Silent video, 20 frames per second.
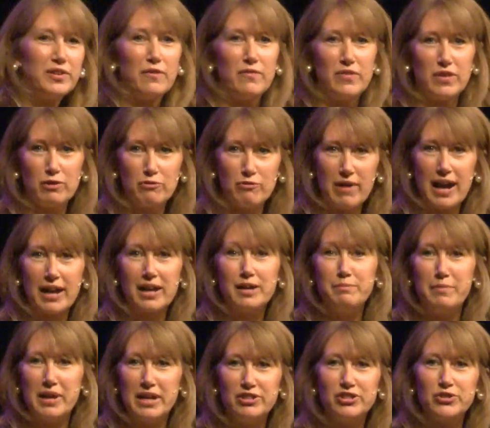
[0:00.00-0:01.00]
over the crack and
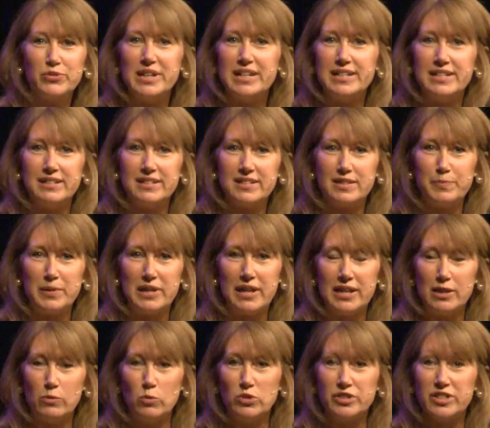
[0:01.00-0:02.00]
made sure he didn't spill
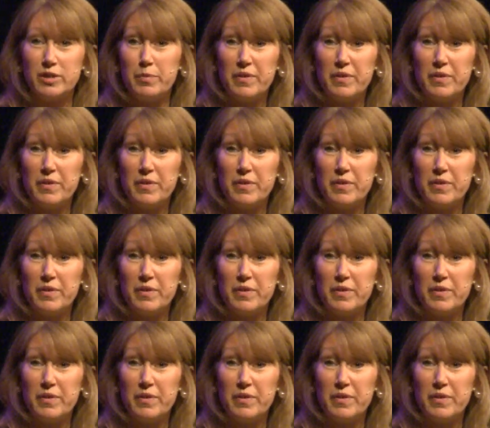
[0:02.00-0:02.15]
any water,